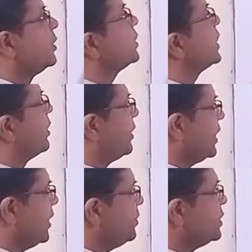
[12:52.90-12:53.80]
because
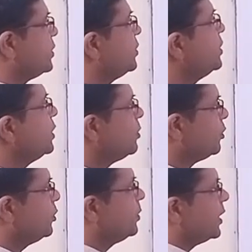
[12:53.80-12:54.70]
our aim is to
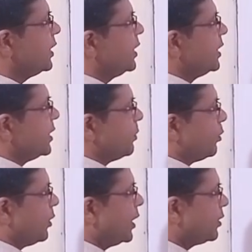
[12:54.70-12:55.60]
prove that the
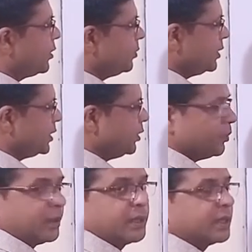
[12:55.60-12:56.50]
product of this
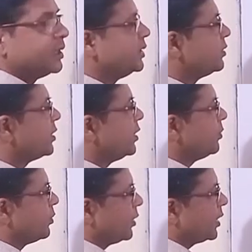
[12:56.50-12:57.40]
numerator is equal to
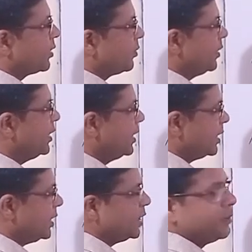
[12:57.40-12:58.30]
product of the
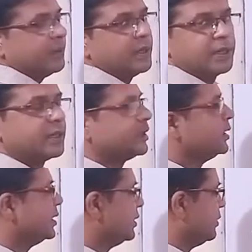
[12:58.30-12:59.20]
denominator.
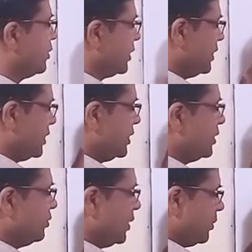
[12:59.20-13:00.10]
For this
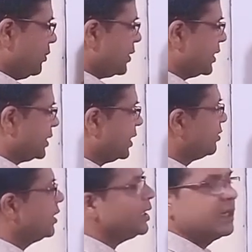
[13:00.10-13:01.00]
reason, we have to cancel
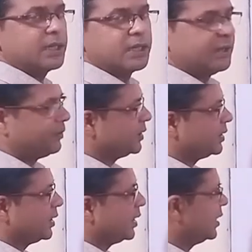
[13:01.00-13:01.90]
out the left hand
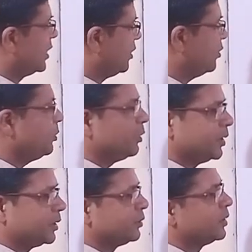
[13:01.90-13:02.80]
side. I hope you
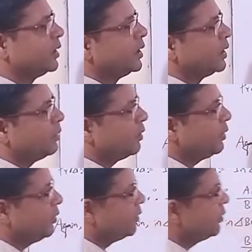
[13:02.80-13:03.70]
understood. Now what we